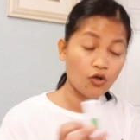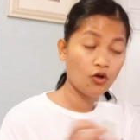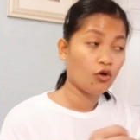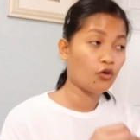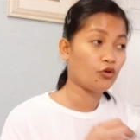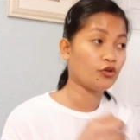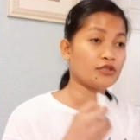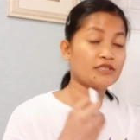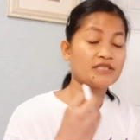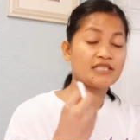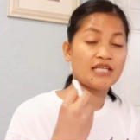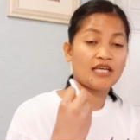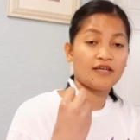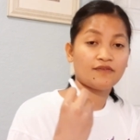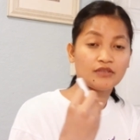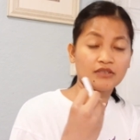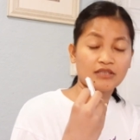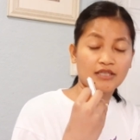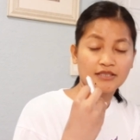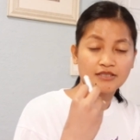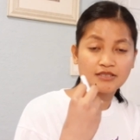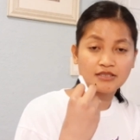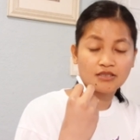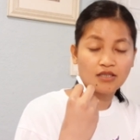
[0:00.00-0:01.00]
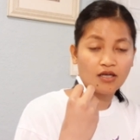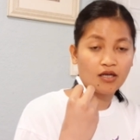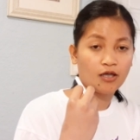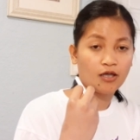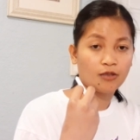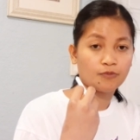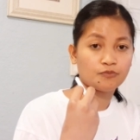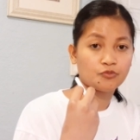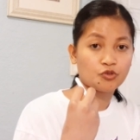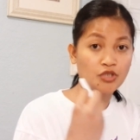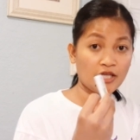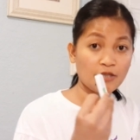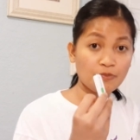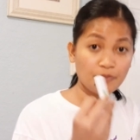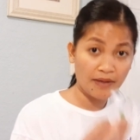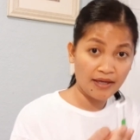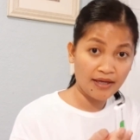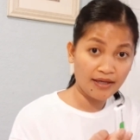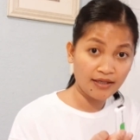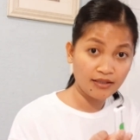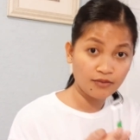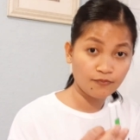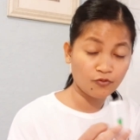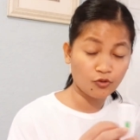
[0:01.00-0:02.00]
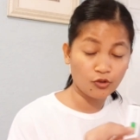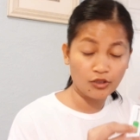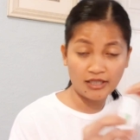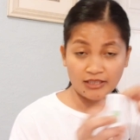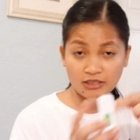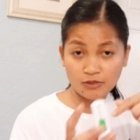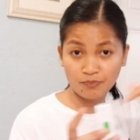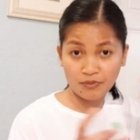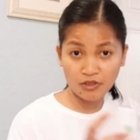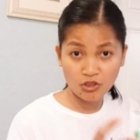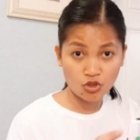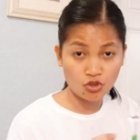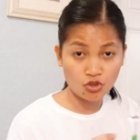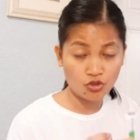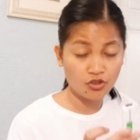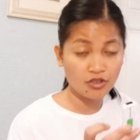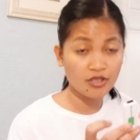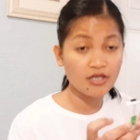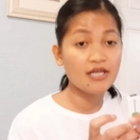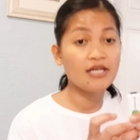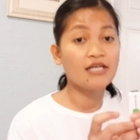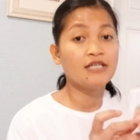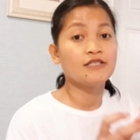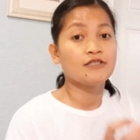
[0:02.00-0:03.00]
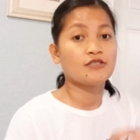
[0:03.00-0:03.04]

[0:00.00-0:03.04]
or you save it as um, JPEG or as picture.